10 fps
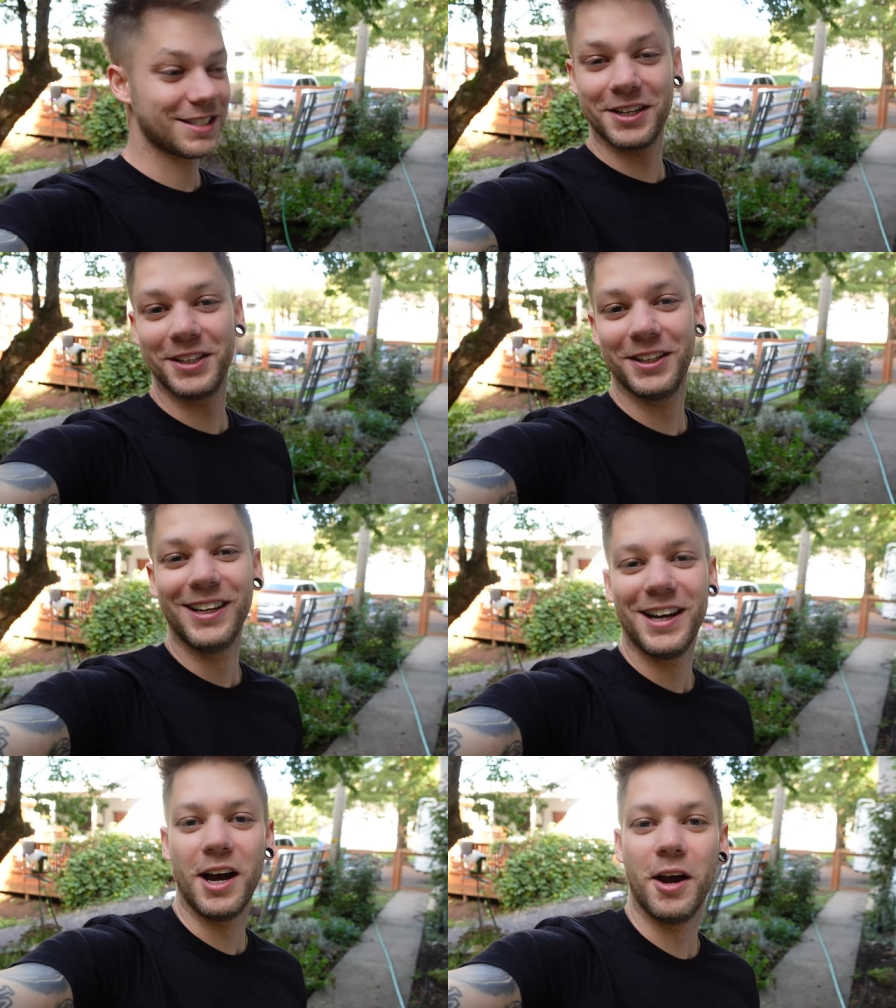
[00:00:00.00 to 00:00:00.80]
So
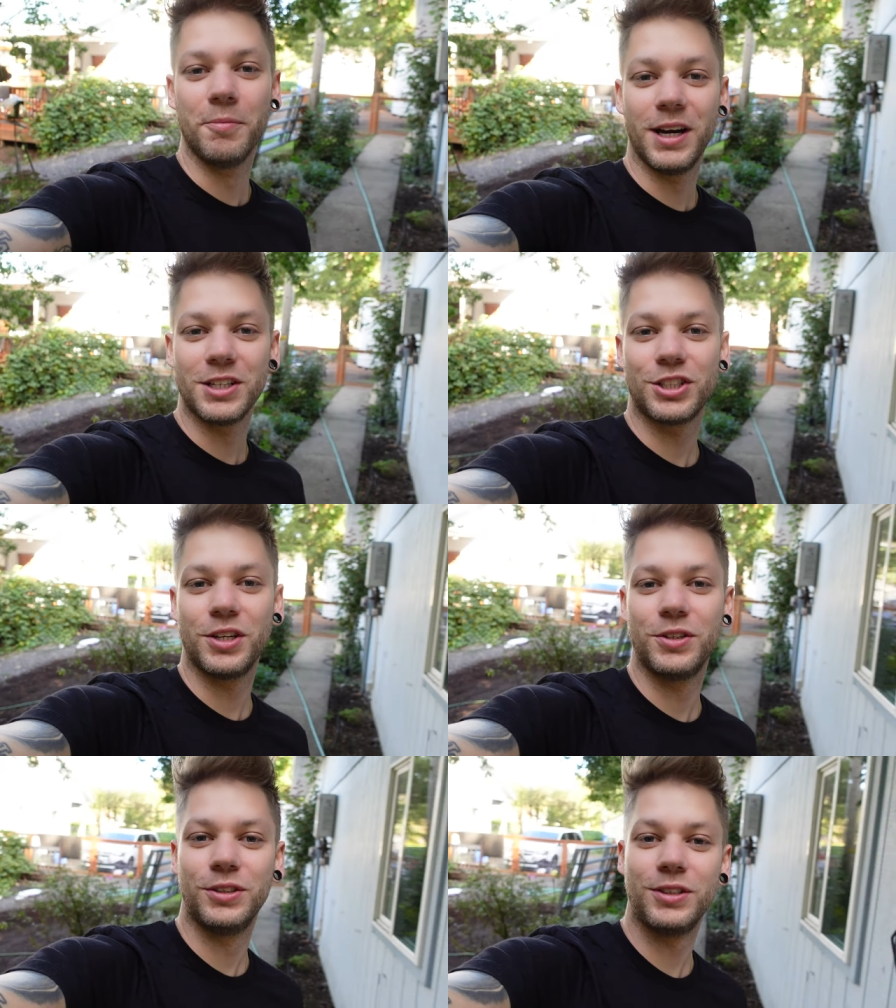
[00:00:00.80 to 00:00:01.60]
um, I'll show
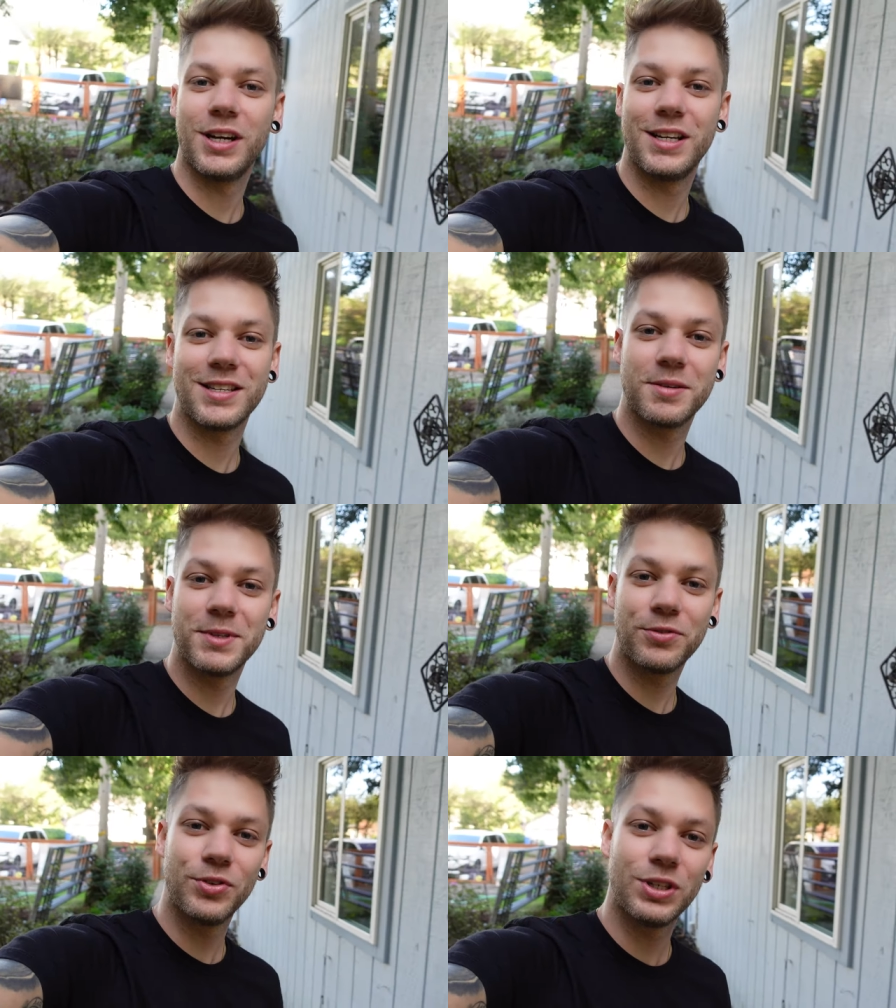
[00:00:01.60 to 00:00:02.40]
you guys some
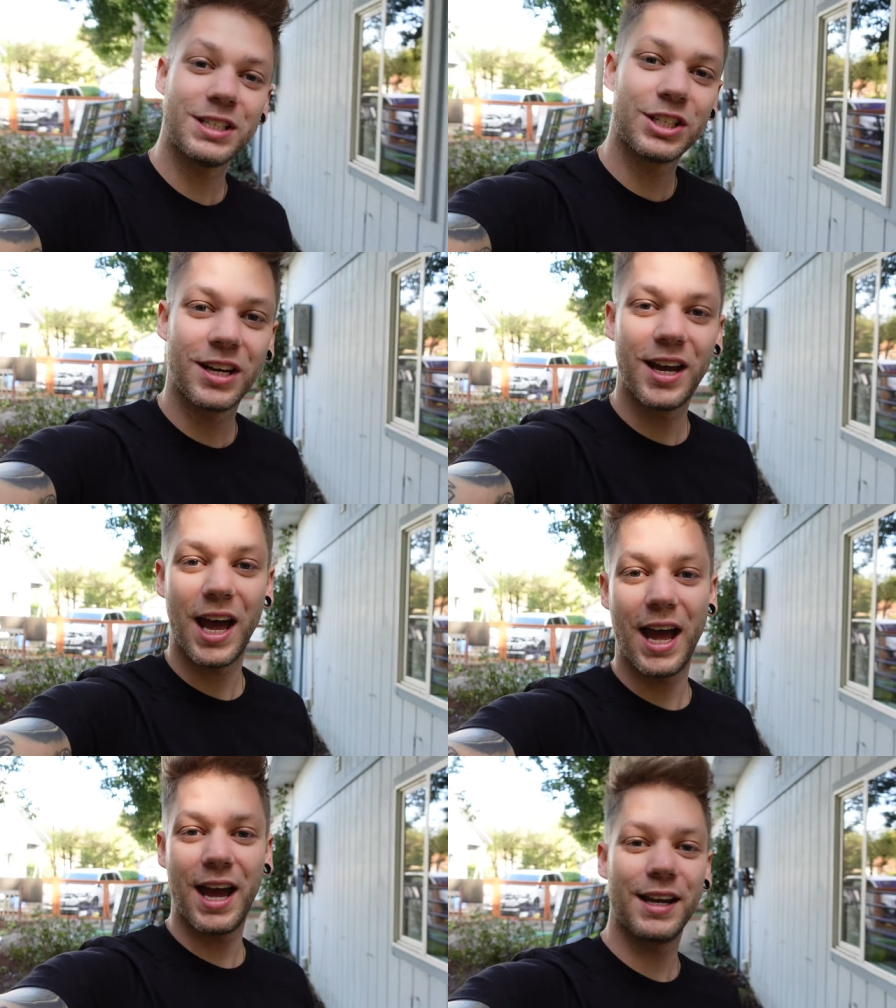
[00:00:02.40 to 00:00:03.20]
of the footage
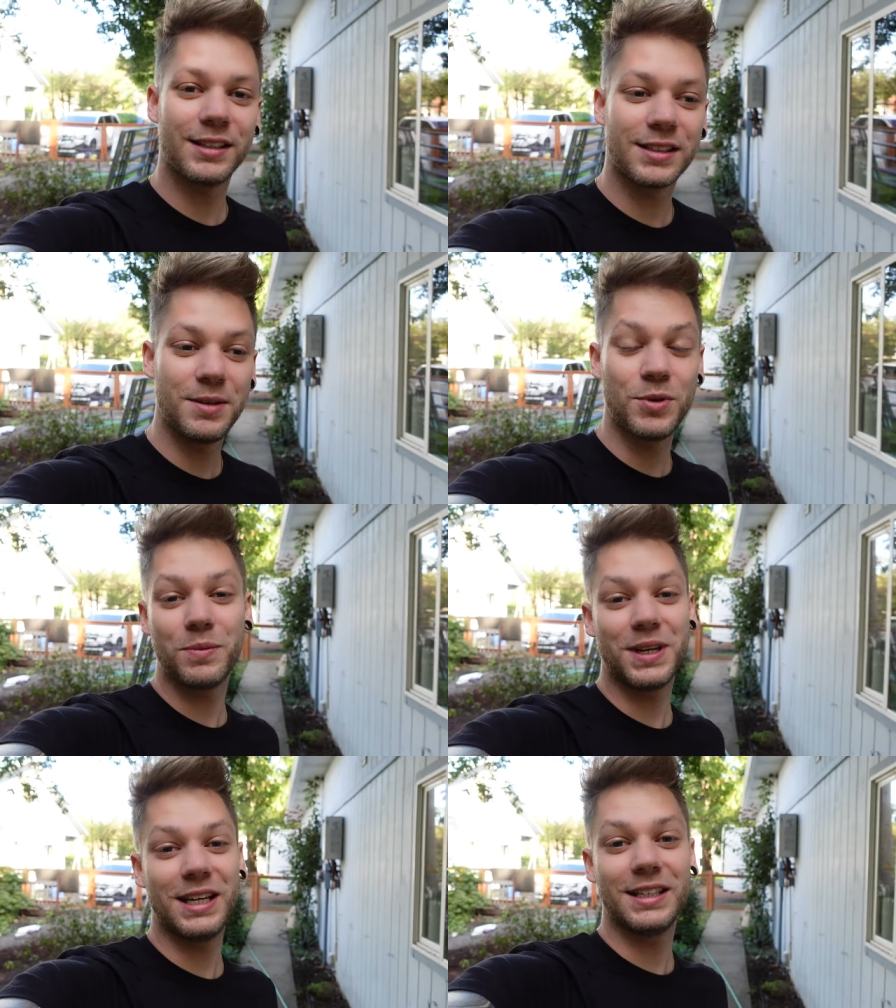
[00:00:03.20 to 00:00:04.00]
and keep you
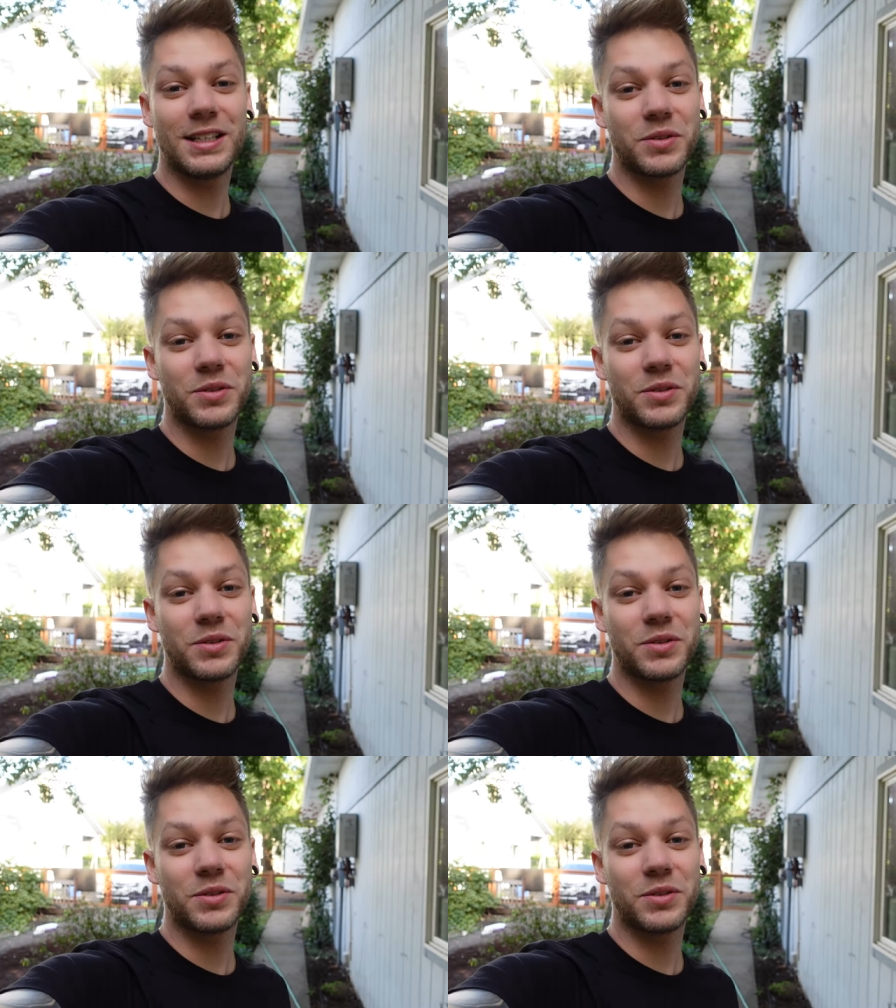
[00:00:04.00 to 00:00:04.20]
updated